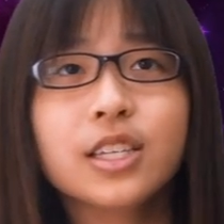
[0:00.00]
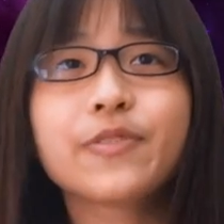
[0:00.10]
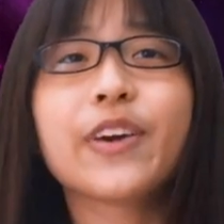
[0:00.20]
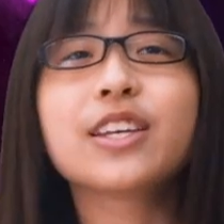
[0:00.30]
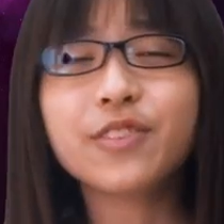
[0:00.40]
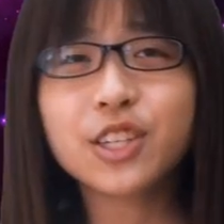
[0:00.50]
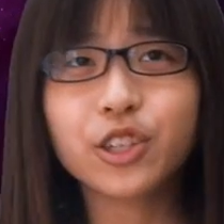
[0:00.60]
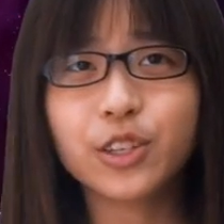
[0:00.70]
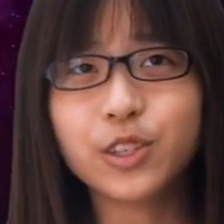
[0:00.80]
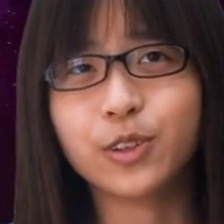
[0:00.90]
Space
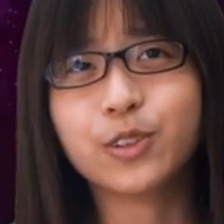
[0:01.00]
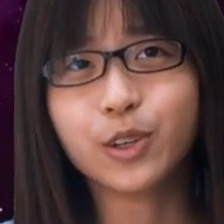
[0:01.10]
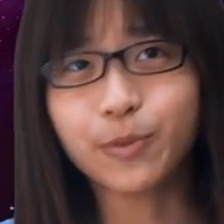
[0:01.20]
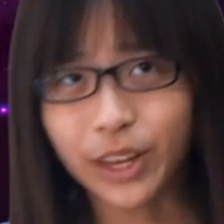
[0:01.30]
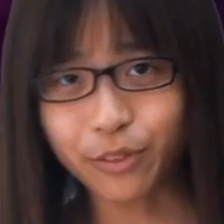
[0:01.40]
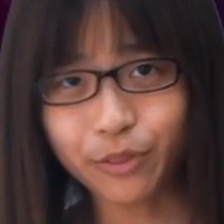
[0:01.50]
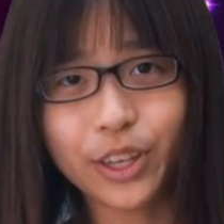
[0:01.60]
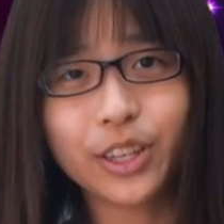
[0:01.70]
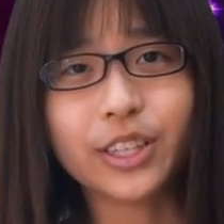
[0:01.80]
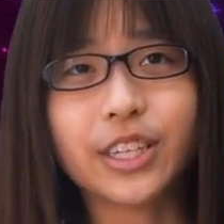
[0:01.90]
missions also
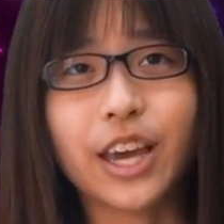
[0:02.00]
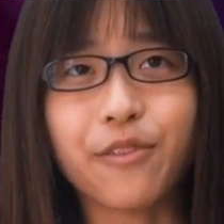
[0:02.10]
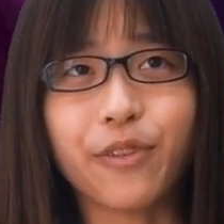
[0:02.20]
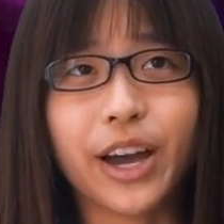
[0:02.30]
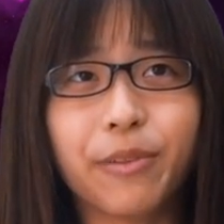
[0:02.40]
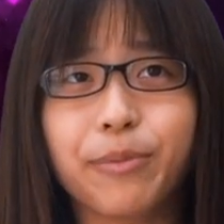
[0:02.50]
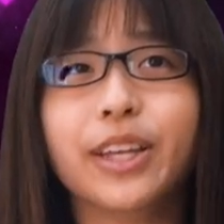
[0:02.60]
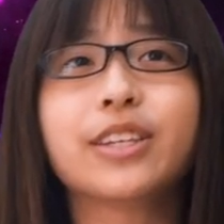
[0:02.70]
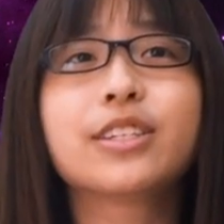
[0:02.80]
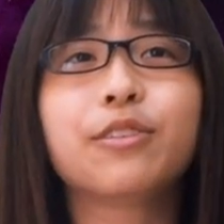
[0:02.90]
benefit the
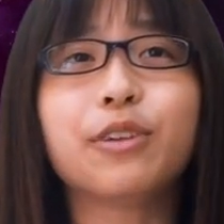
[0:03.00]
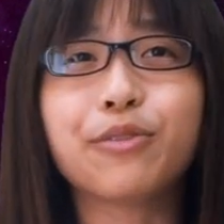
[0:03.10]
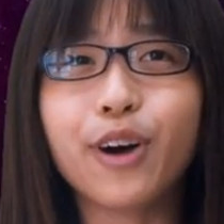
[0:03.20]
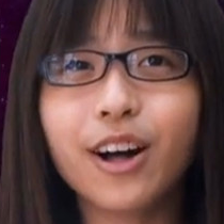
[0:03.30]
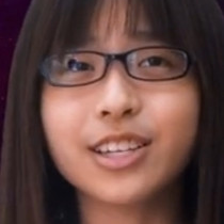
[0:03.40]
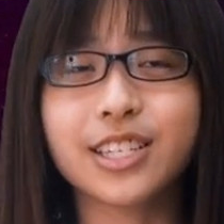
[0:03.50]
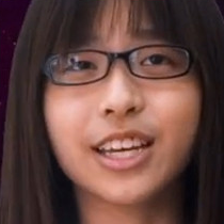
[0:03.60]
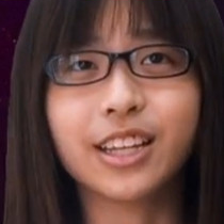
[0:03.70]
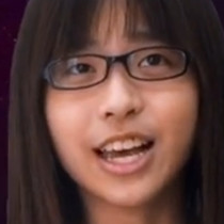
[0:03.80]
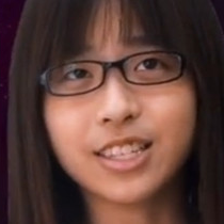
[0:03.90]
environment. With all the
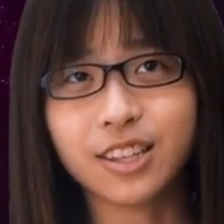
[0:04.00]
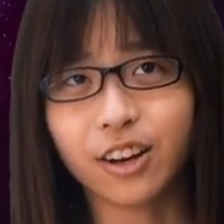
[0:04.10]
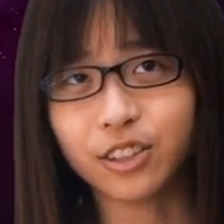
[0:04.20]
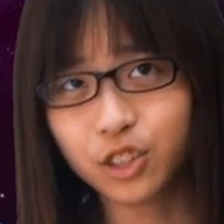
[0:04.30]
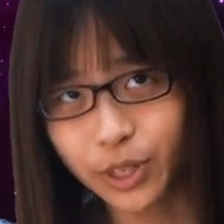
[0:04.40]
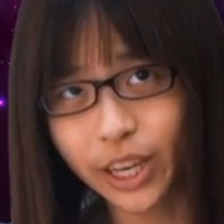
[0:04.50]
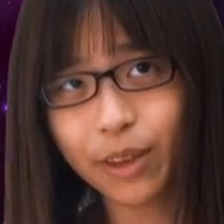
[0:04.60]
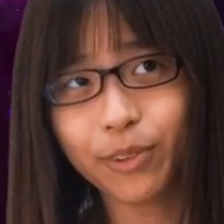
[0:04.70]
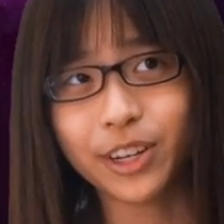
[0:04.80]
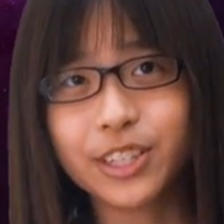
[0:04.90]
satellites launched, we
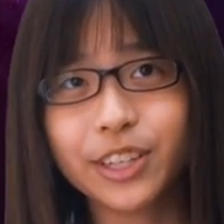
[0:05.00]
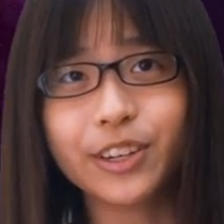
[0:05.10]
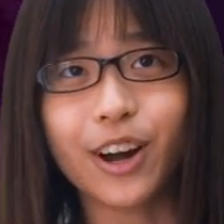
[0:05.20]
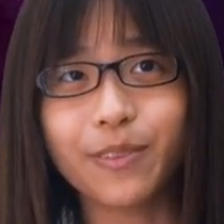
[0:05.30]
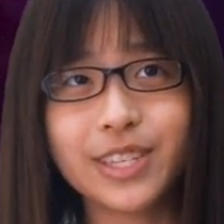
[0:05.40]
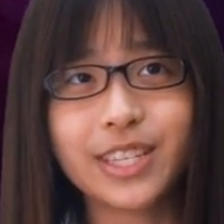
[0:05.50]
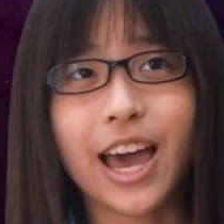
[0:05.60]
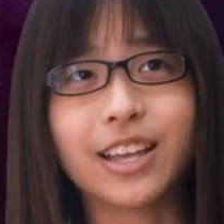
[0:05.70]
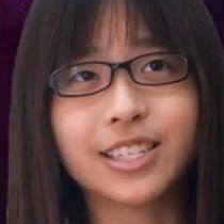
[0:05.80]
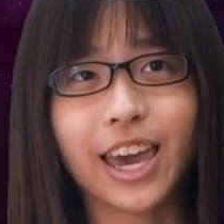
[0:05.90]
can monitor crops
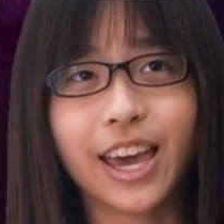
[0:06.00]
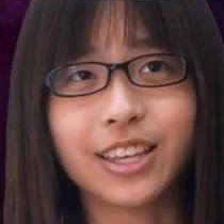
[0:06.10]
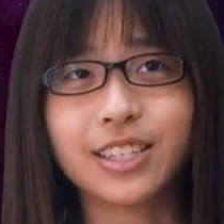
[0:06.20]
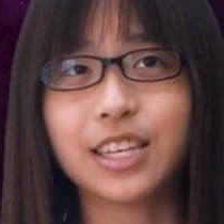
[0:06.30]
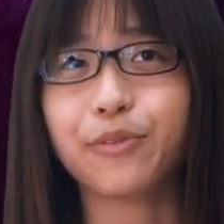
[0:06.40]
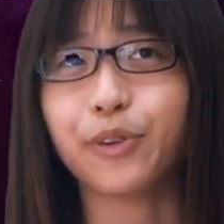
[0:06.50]
and scan the sea